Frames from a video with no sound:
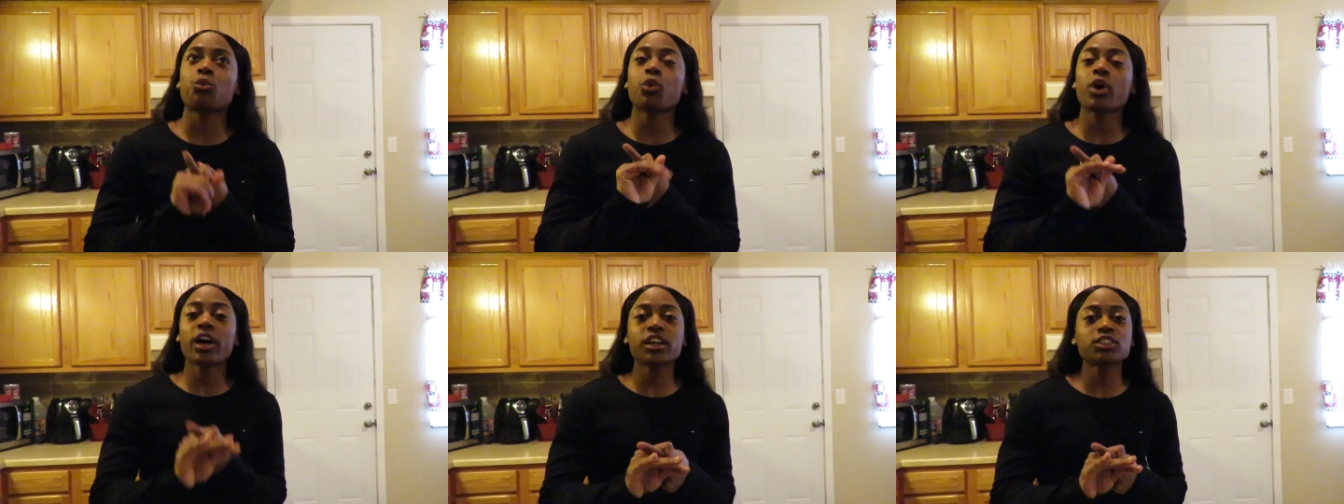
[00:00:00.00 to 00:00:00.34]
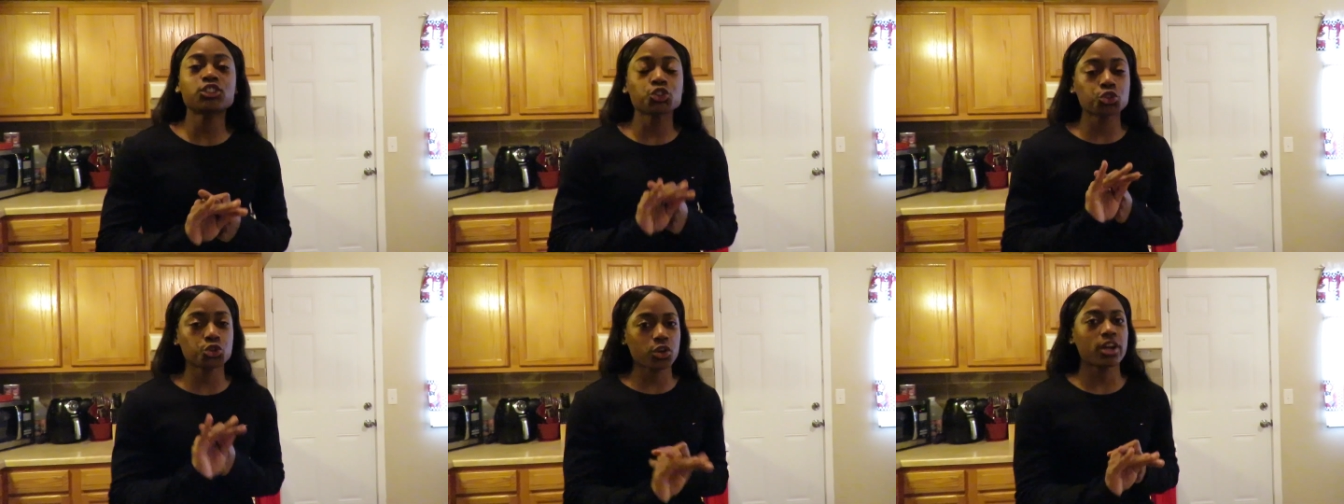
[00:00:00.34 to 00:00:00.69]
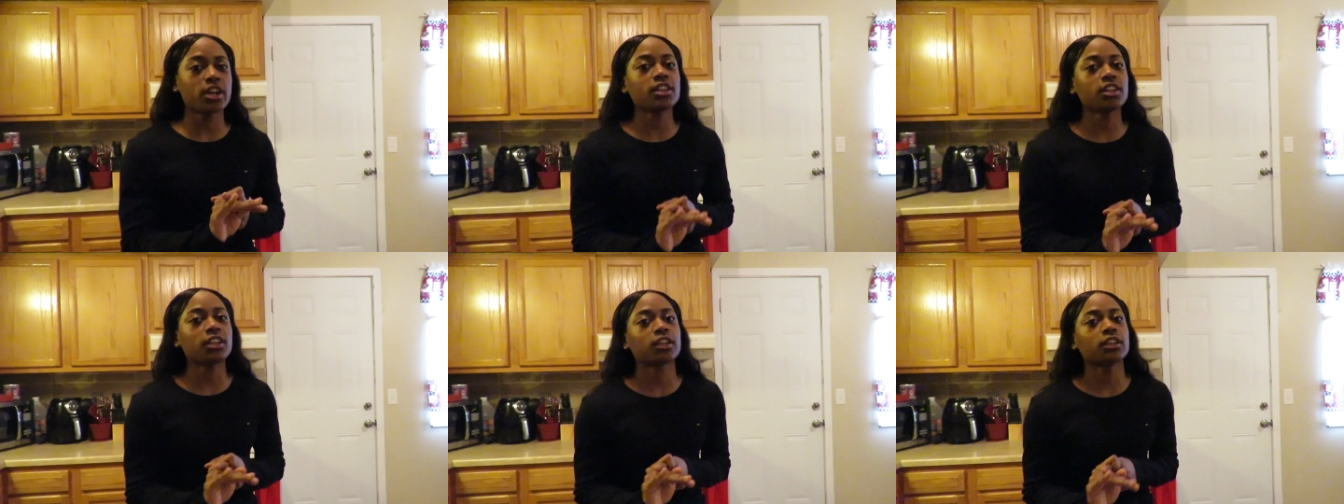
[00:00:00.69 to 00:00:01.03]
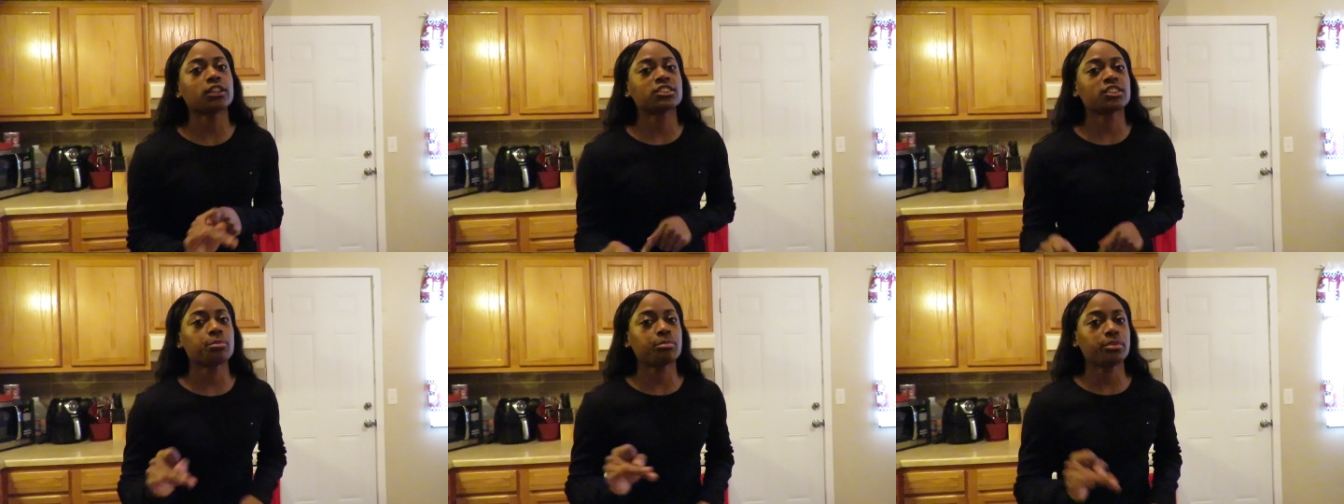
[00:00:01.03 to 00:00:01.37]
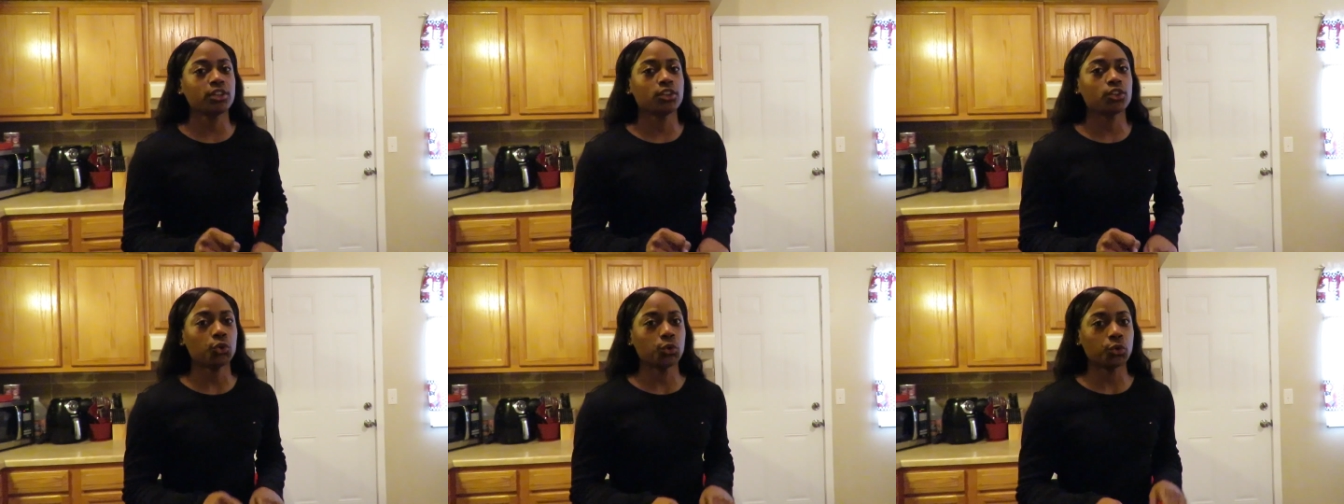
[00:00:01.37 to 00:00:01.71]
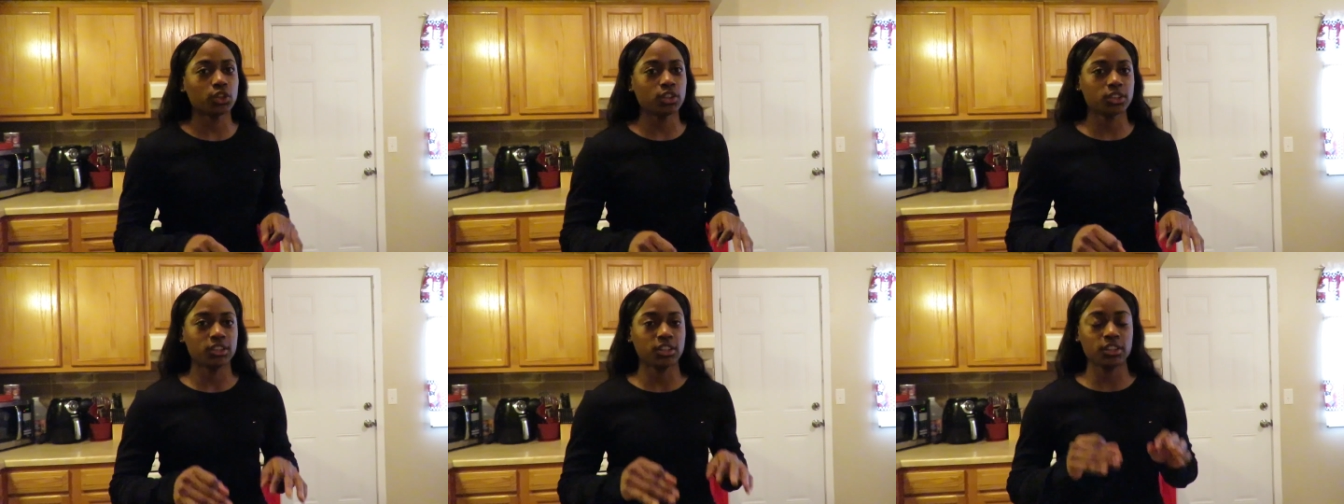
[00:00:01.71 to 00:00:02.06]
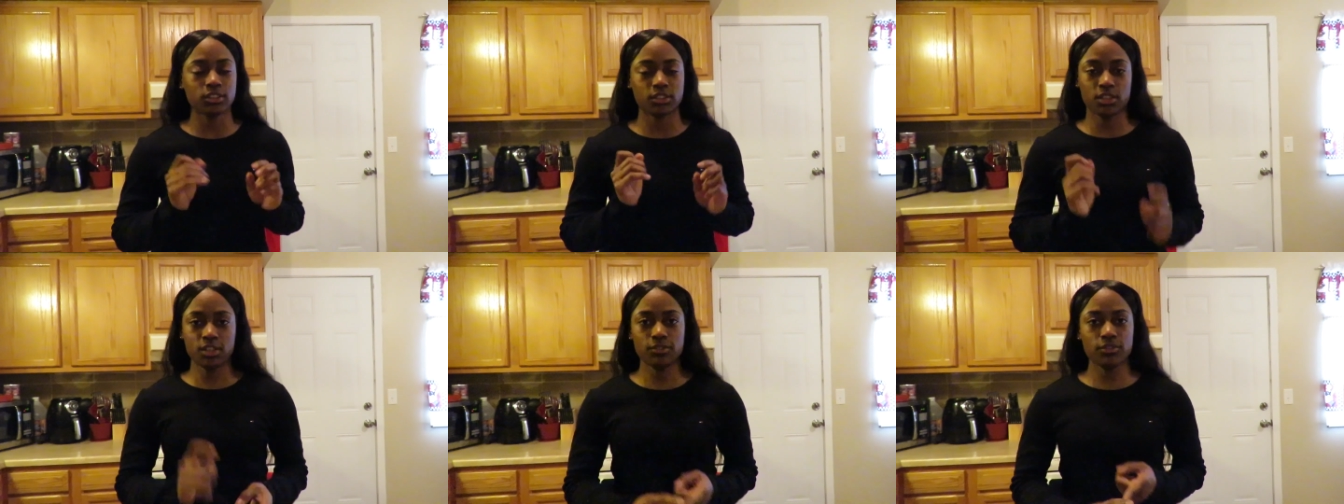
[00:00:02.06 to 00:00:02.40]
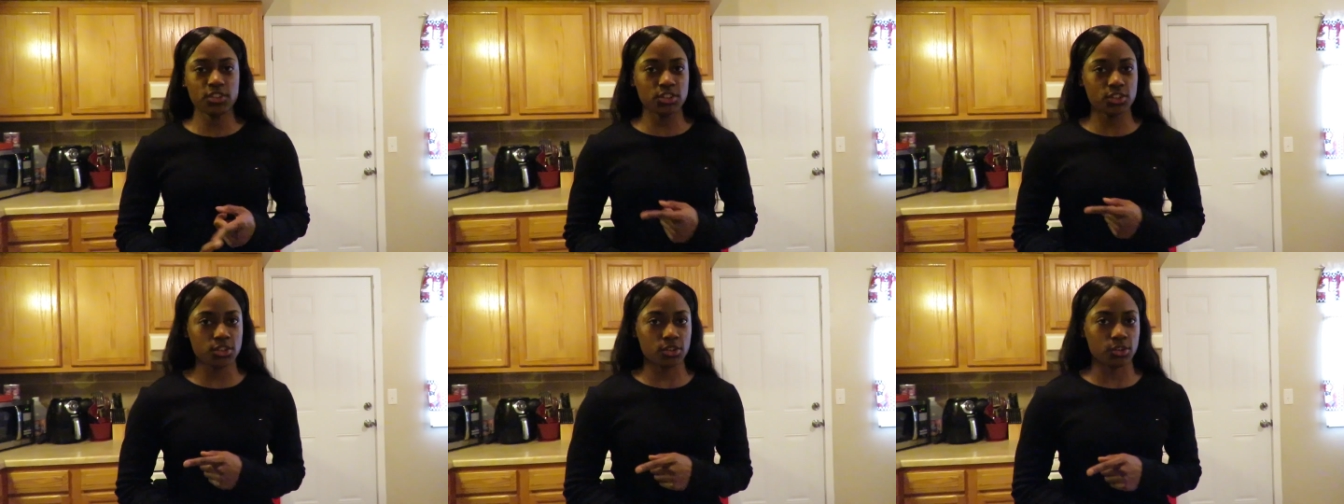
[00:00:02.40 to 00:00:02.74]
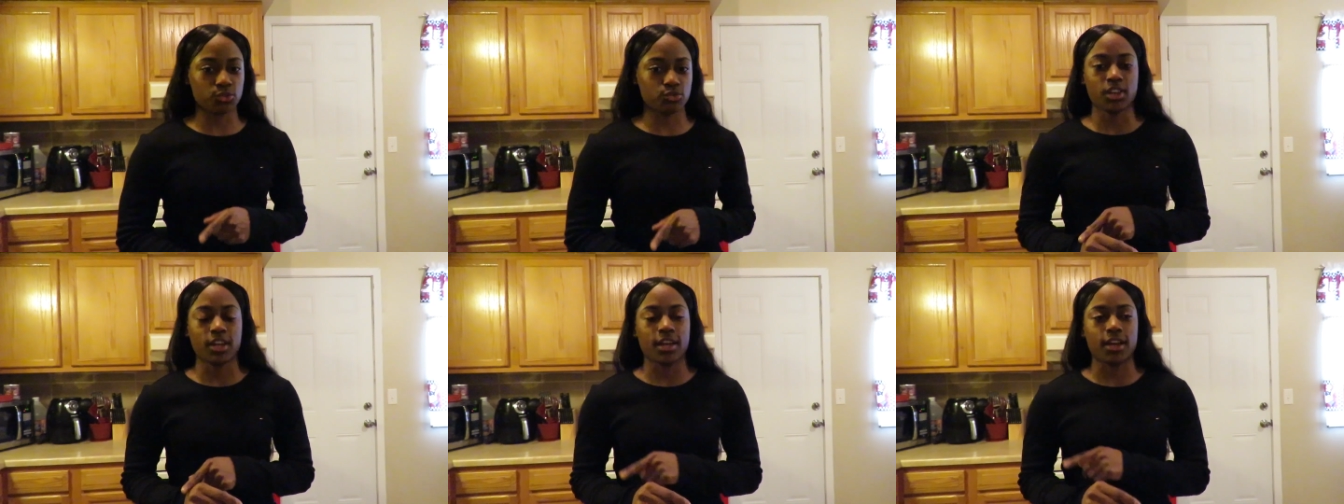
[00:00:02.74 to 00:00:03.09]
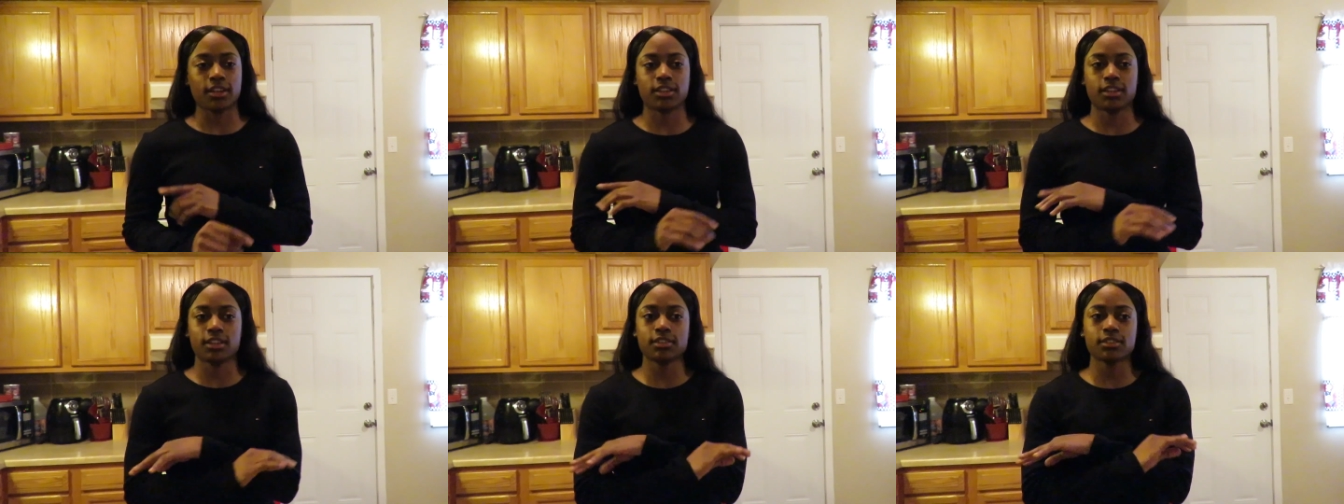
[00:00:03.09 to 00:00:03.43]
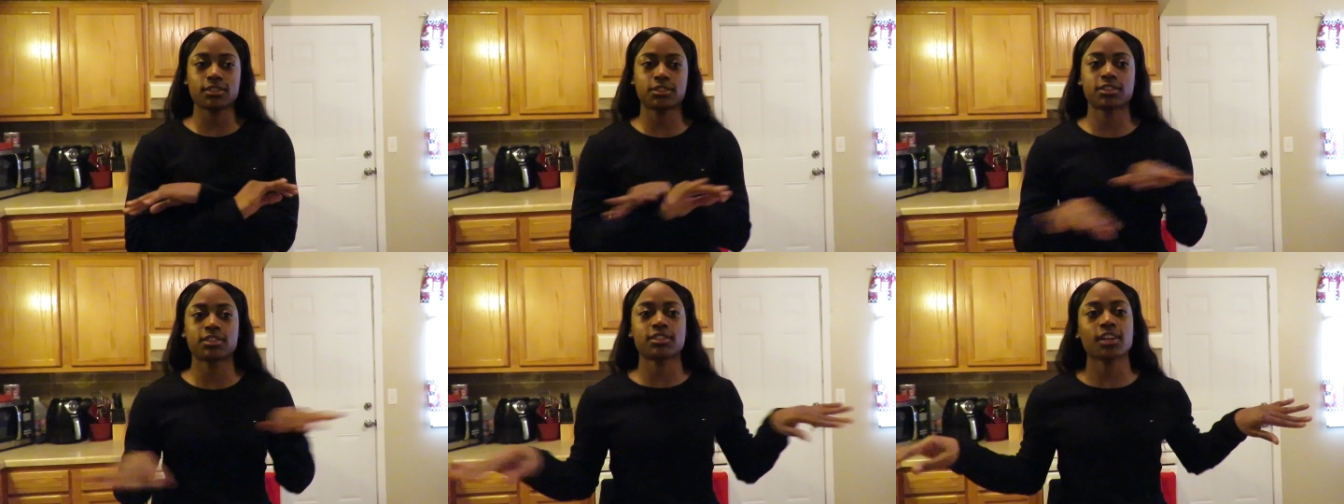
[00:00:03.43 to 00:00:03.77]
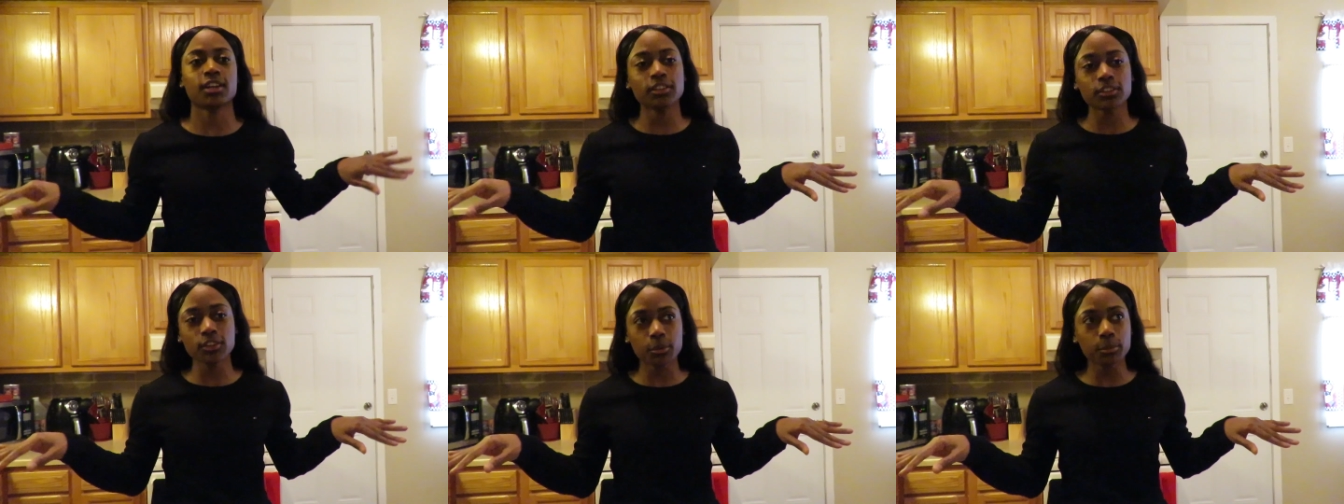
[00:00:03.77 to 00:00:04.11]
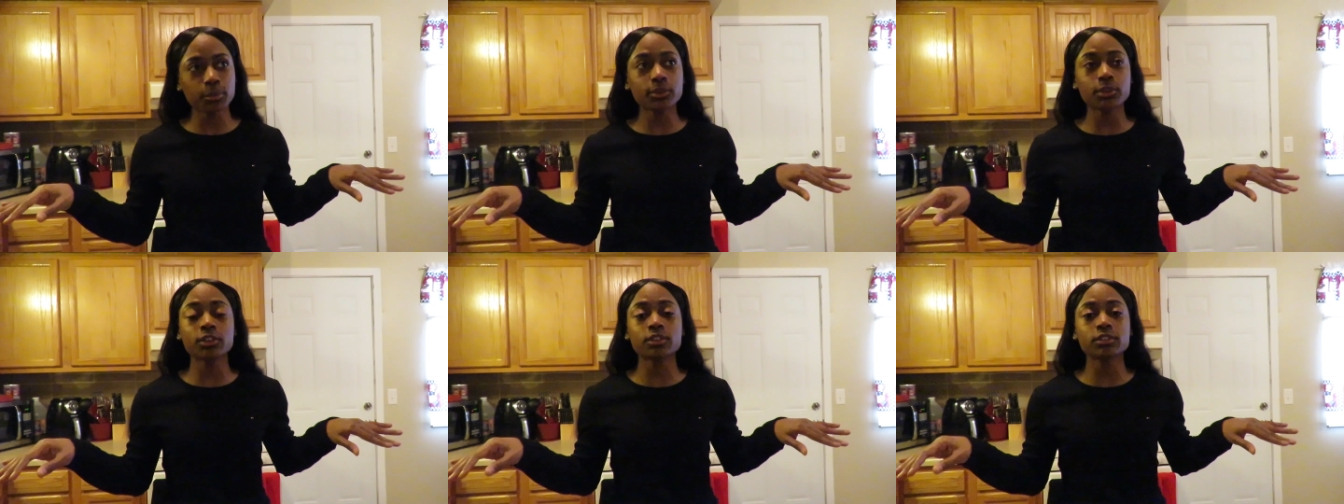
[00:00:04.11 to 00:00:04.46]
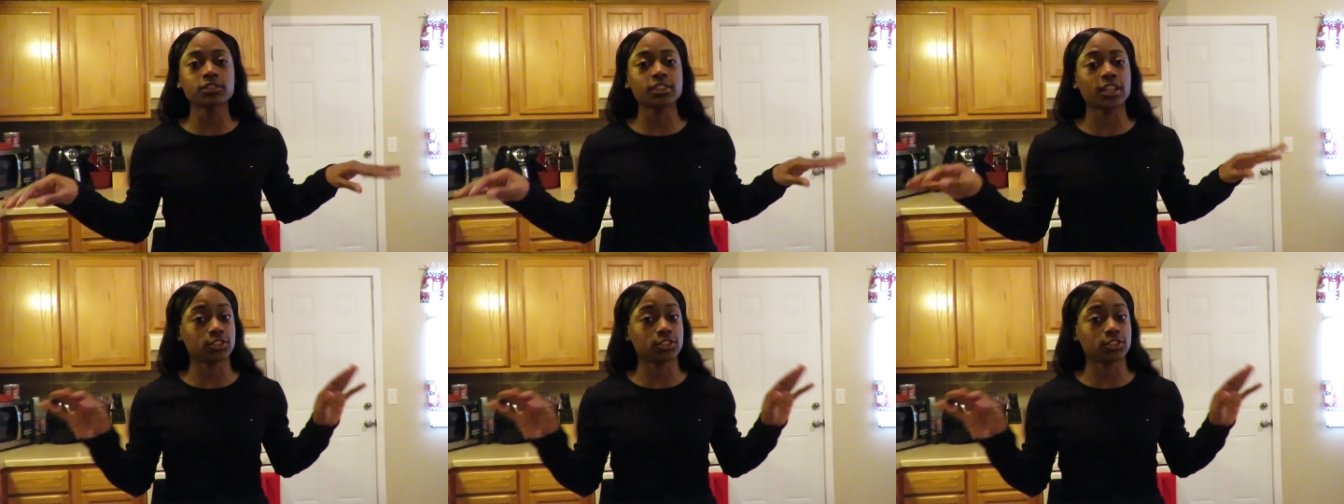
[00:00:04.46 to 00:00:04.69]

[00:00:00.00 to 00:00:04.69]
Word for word: I was training to be on a TV show. I can't say no more.